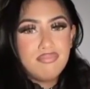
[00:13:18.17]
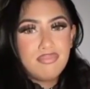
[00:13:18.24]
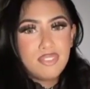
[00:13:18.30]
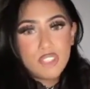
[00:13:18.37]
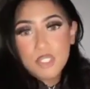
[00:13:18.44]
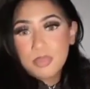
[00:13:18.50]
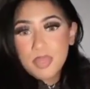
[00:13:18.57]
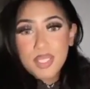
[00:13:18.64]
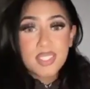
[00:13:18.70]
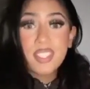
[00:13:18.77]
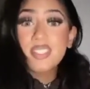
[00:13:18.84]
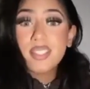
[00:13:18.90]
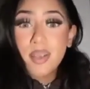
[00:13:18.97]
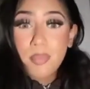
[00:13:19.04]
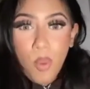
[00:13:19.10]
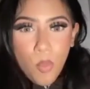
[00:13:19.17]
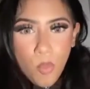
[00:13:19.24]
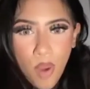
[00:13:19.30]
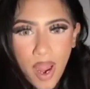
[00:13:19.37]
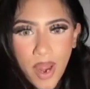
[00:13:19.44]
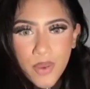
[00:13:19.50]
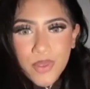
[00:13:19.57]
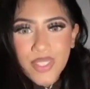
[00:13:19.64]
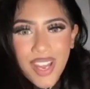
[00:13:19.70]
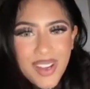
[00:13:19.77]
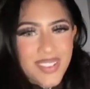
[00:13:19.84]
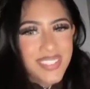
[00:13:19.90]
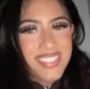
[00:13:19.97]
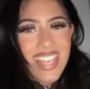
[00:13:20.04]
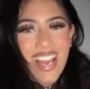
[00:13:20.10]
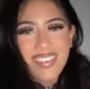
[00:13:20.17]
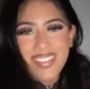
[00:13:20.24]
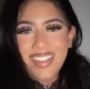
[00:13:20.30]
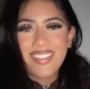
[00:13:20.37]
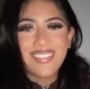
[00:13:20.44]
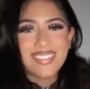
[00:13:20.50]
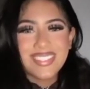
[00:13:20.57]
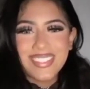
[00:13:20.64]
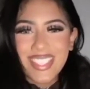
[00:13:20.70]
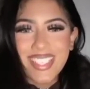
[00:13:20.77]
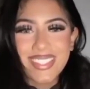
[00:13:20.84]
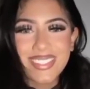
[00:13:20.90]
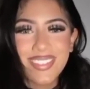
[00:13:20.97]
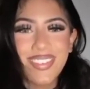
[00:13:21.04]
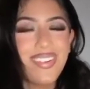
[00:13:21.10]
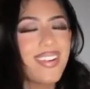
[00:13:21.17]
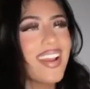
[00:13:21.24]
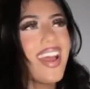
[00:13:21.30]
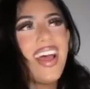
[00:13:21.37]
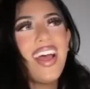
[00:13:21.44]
just because there's some wild girls out here on TikTok.